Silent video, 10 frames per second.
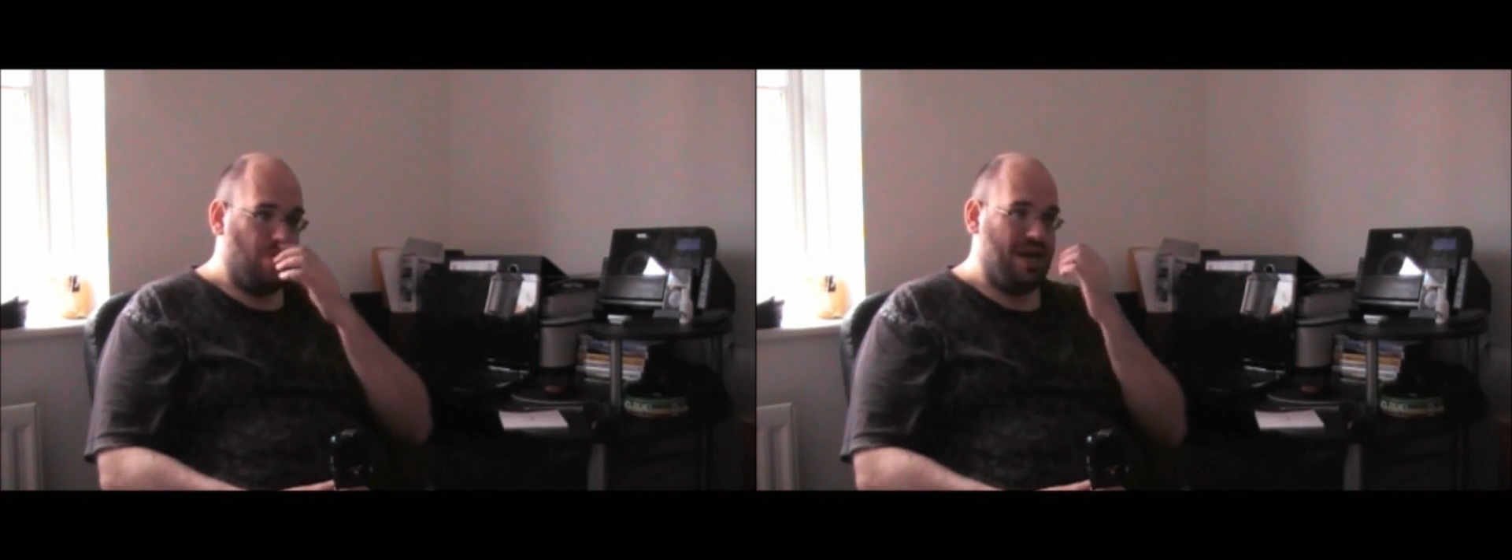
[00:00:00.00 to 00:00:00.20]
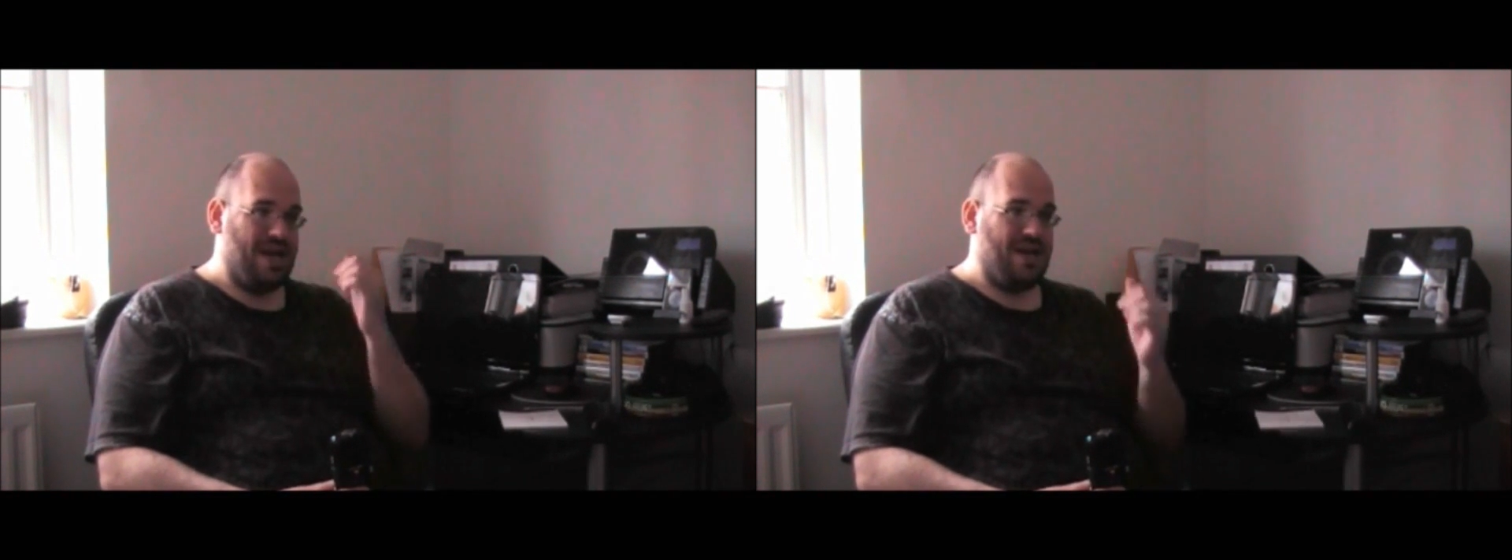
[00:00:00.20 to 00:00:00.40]

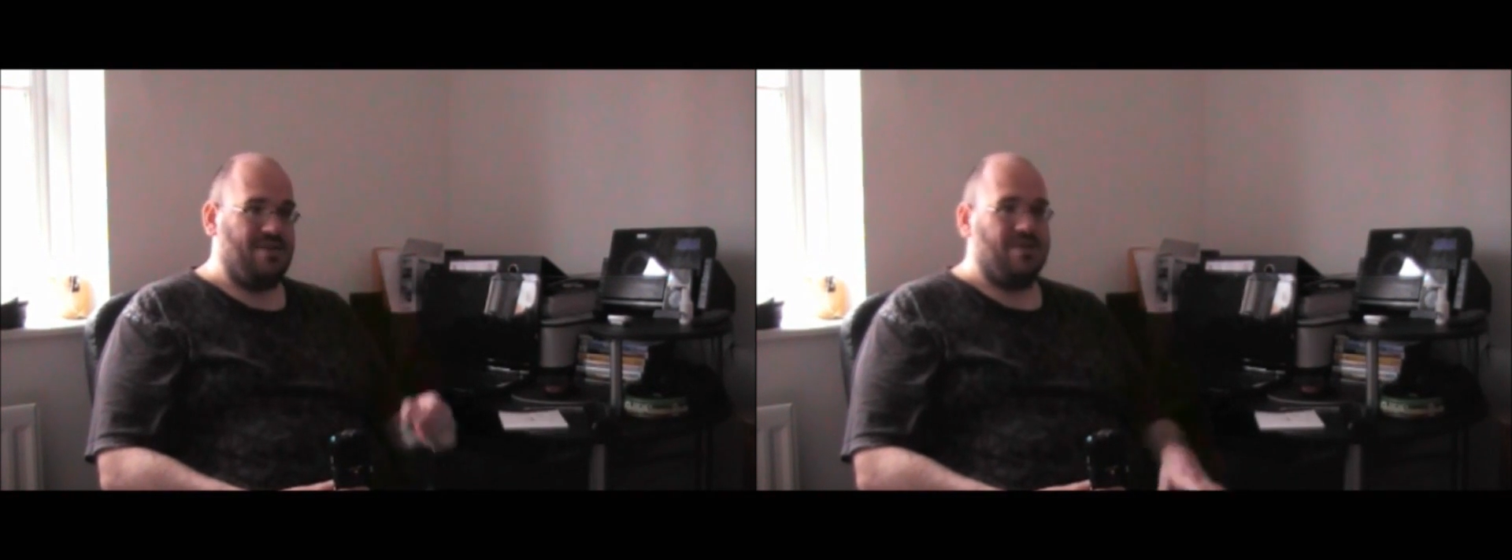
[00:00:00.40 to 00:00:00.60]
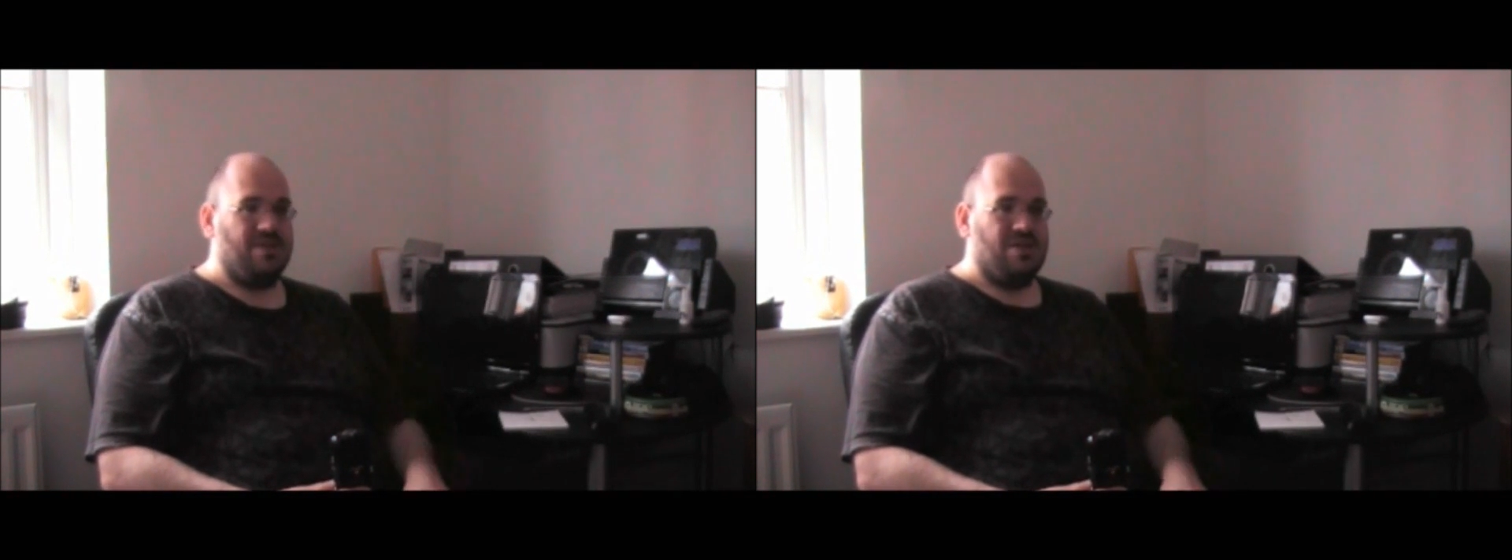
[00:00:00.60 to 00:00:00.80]

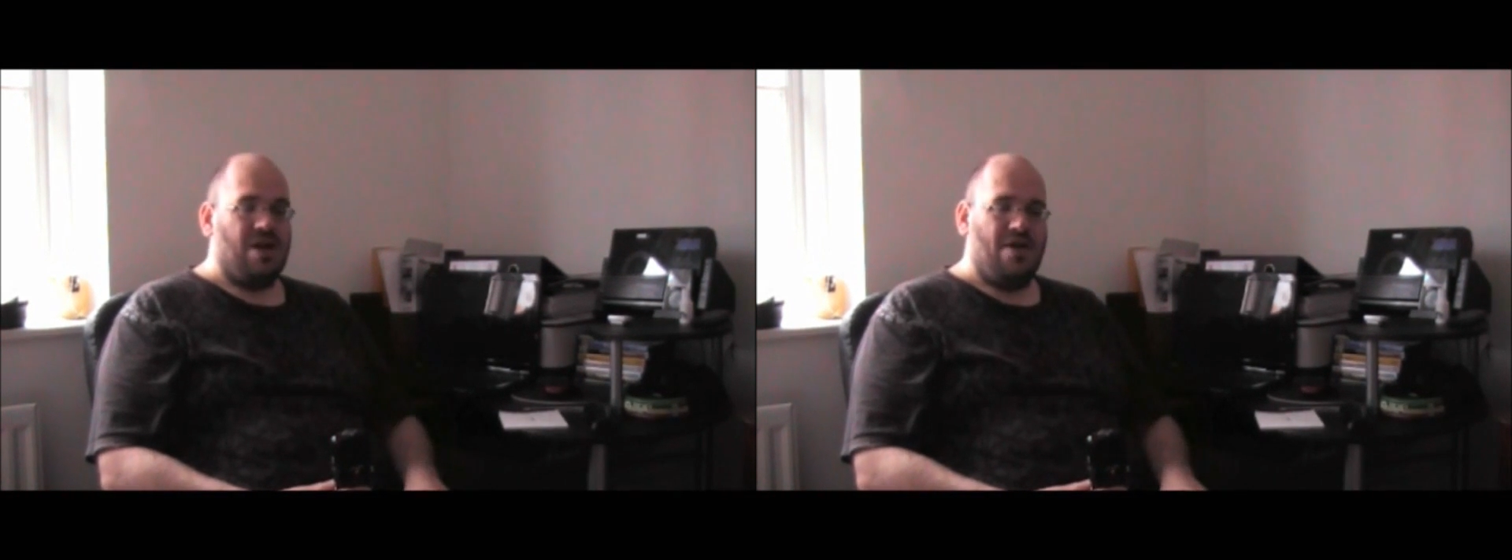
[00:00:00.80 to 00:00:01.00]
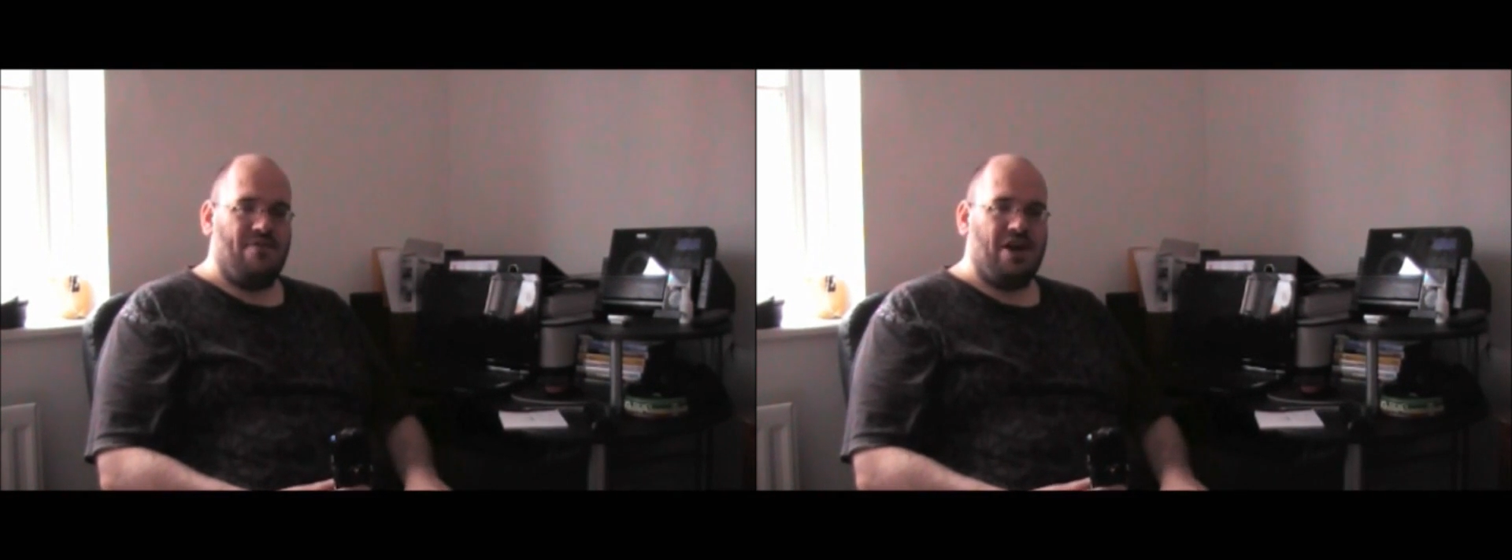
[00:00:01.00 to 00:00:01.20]
where
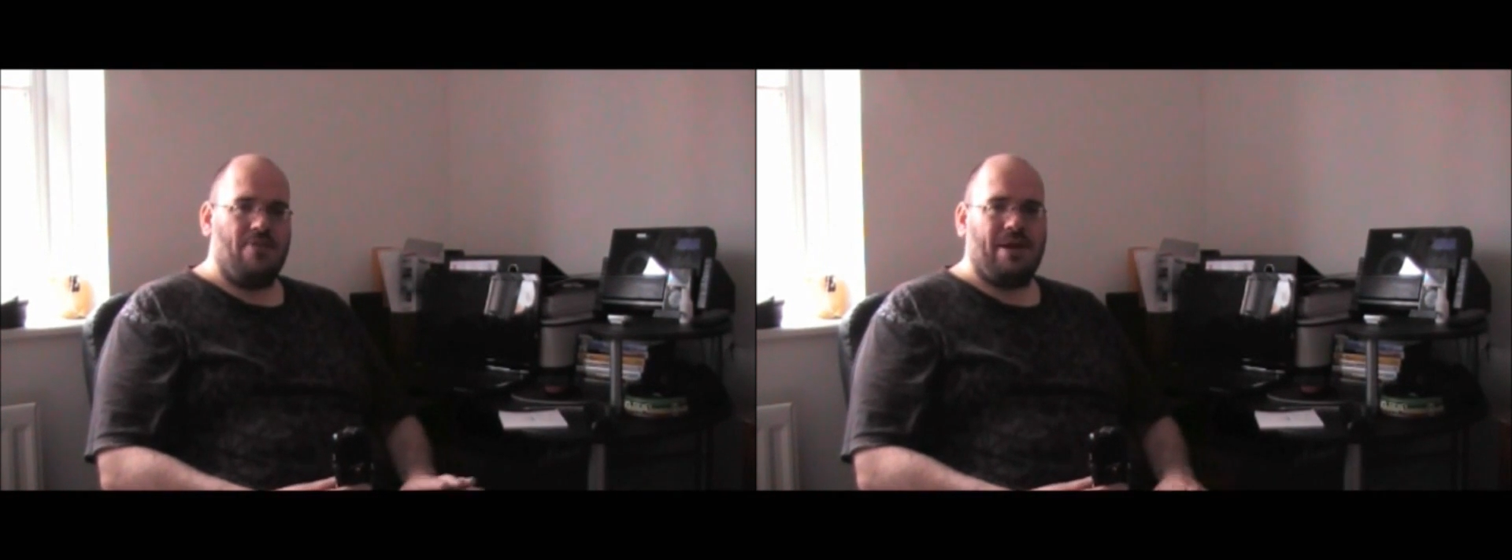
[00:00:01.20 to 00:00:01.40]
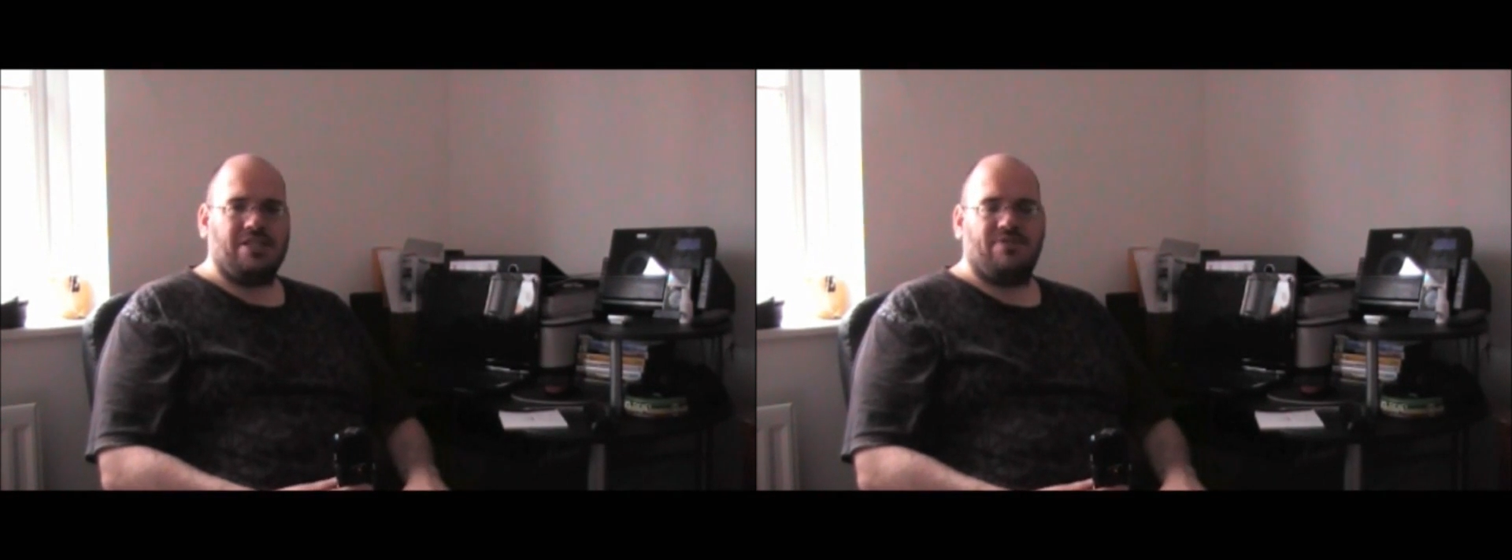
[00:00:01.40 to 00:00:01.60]
a
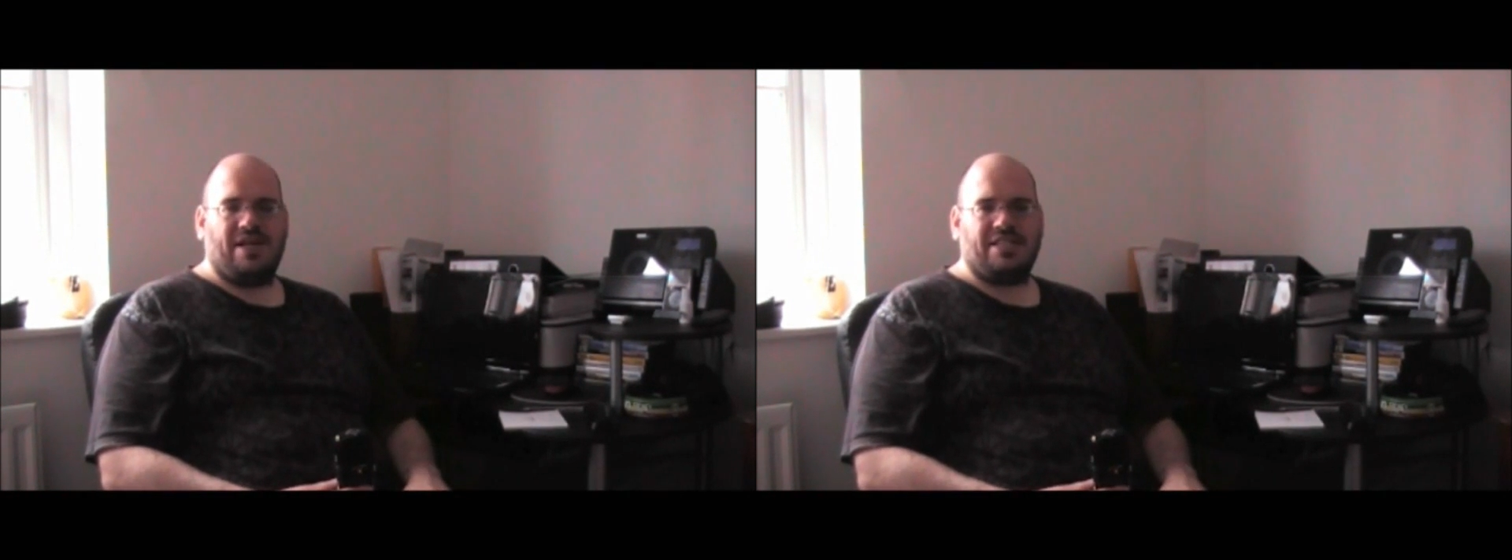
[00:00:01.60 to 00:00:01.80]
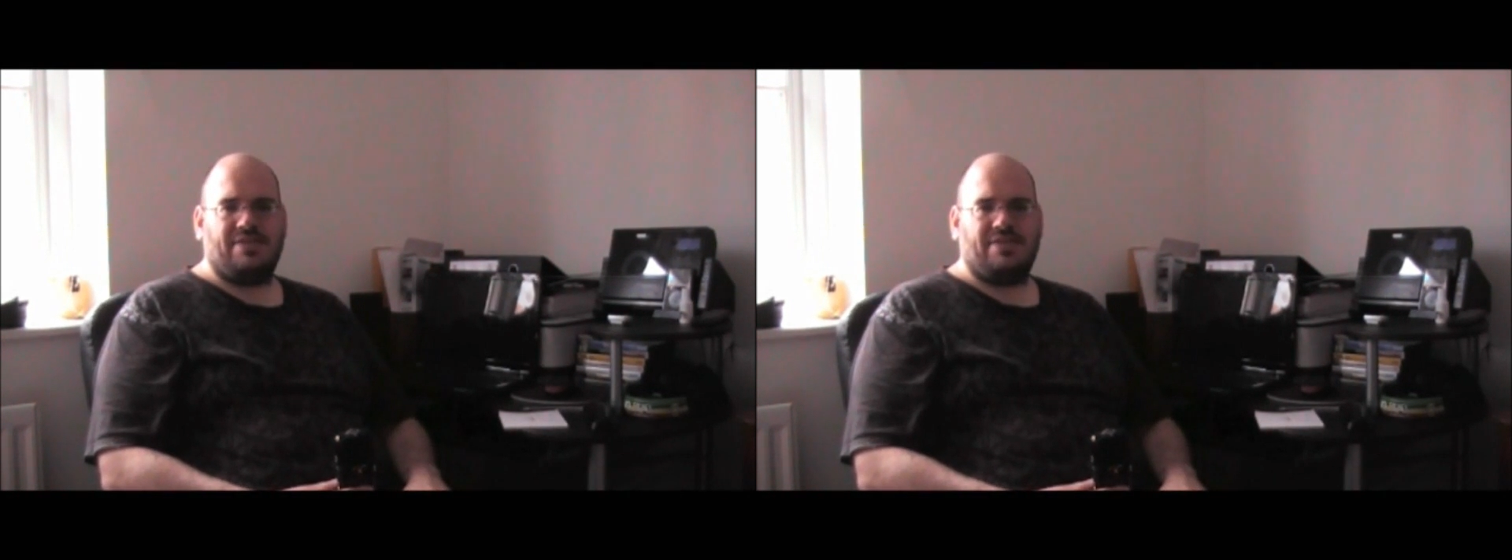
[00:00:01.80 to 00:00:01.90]
fair amount of